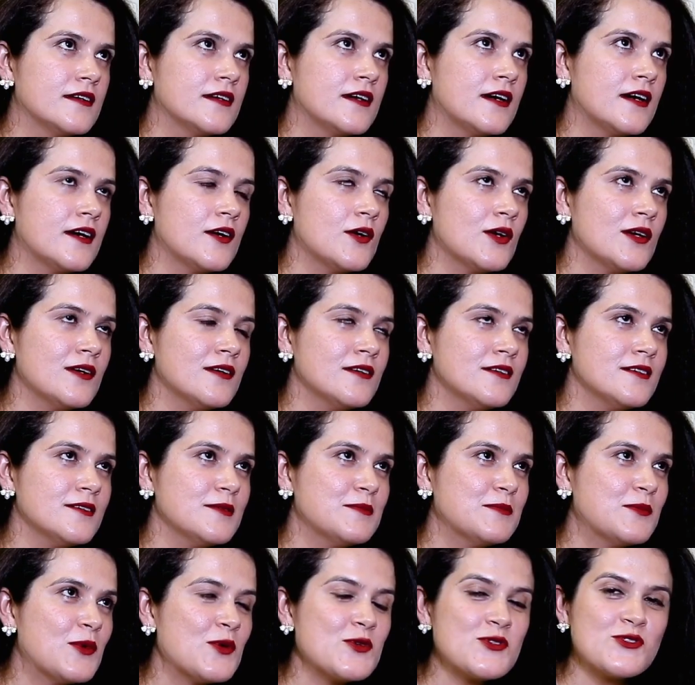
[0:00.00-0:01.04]

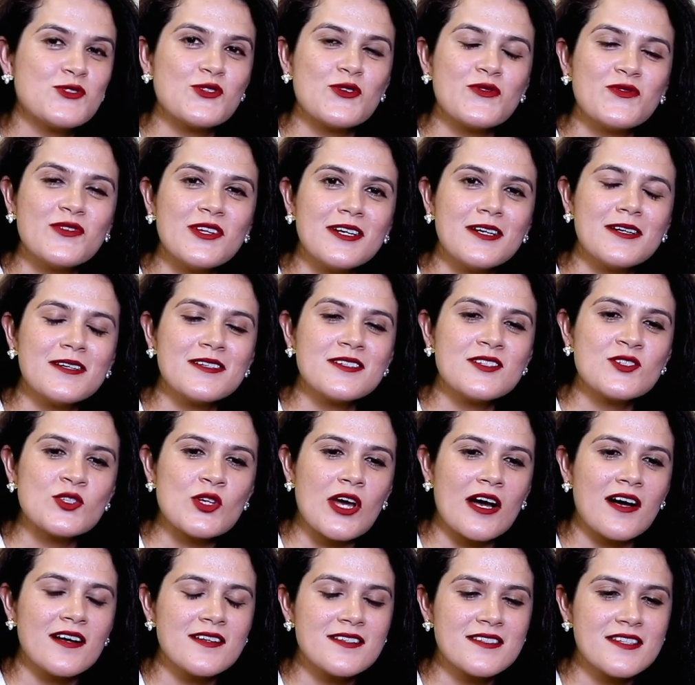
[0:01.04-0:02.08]
Most of the
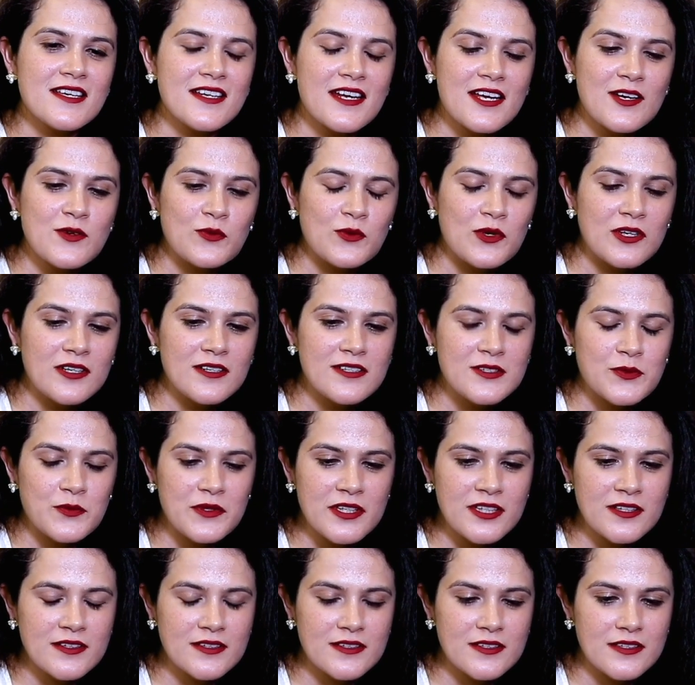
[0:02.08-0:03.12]
stars that I worked
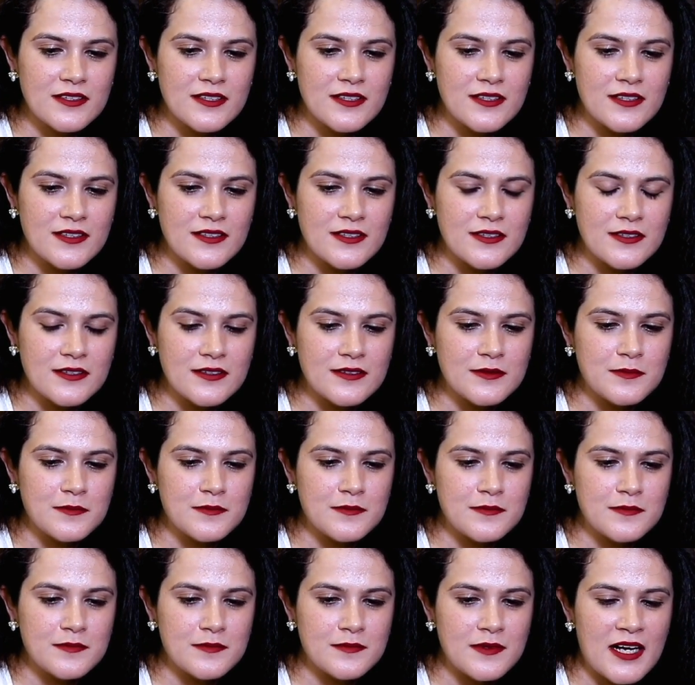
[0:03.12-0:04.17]
with
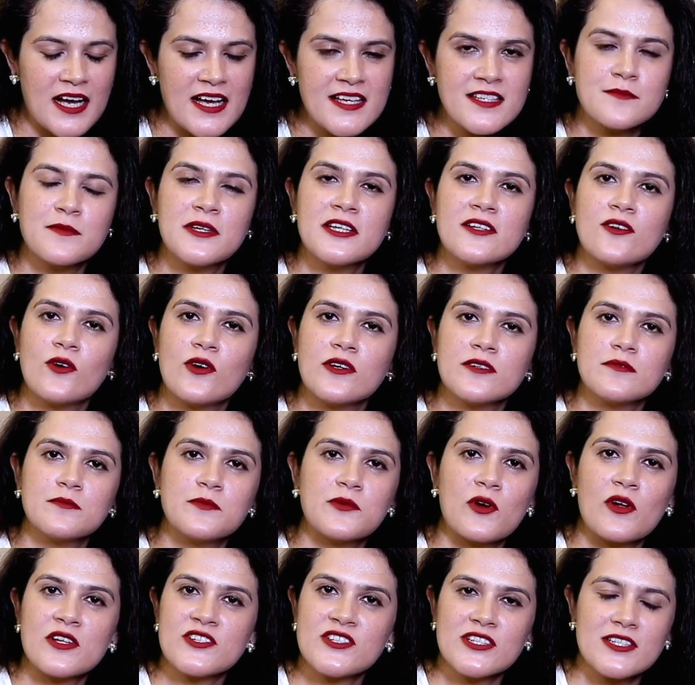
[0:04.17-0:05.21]
has been on
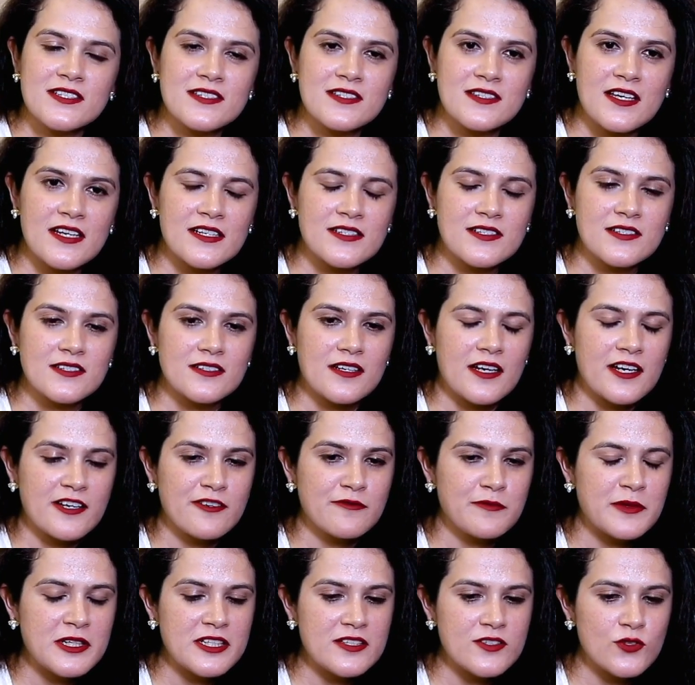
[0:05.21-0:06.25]
projects that
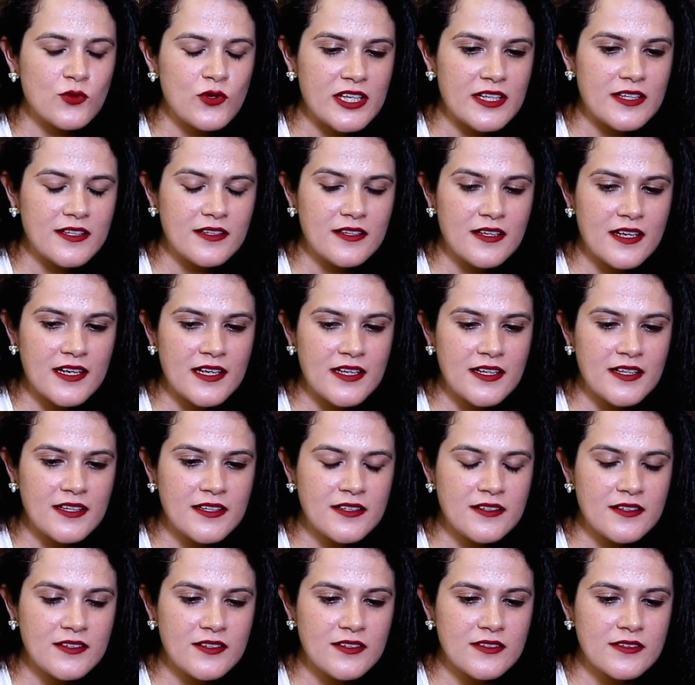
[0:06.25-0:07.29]
I've been doing,
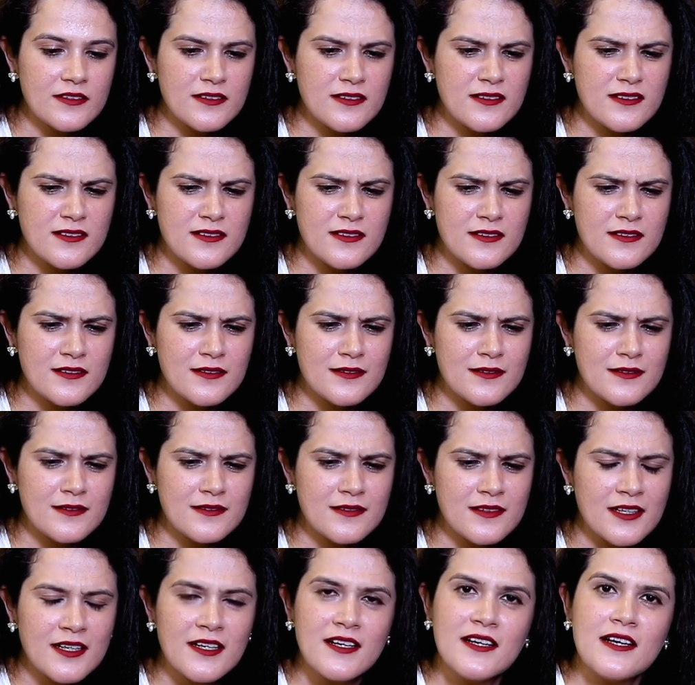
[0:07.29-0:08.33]
and
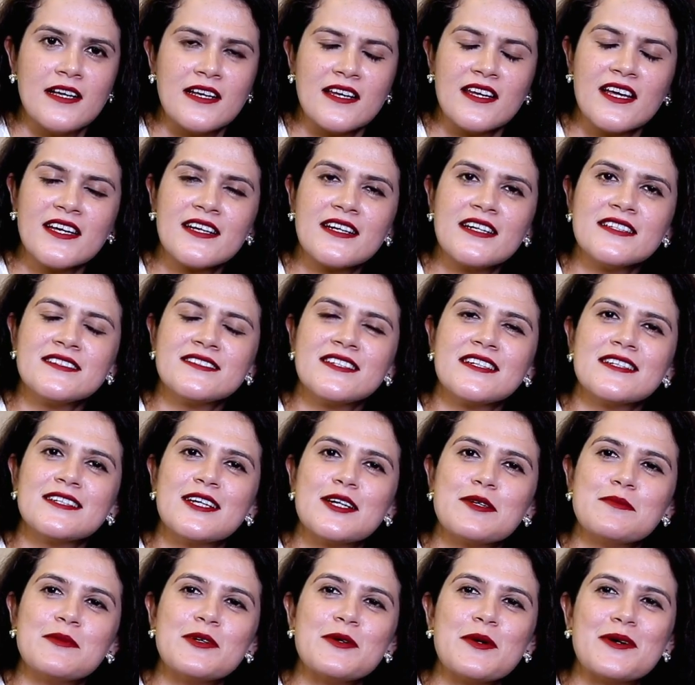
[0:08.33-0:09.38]
like I said,
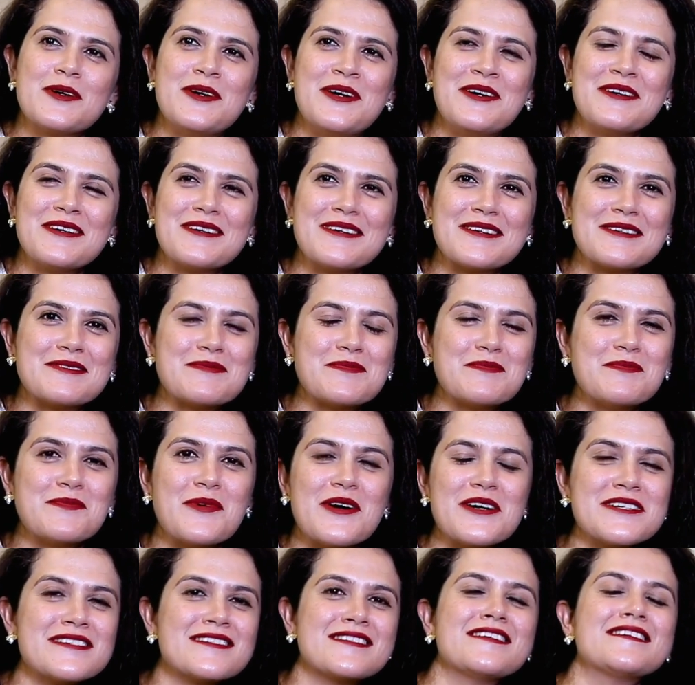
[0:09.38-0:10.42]
I'm a
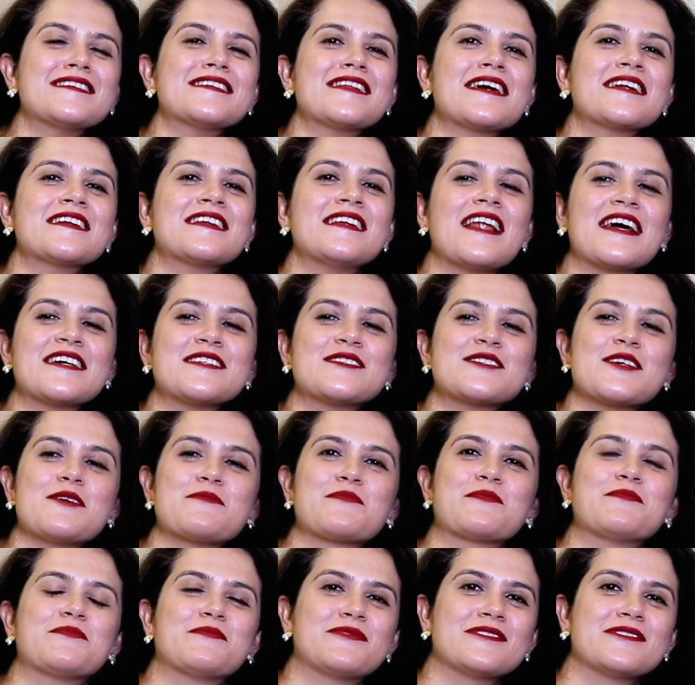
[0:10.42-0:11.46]
person that lights up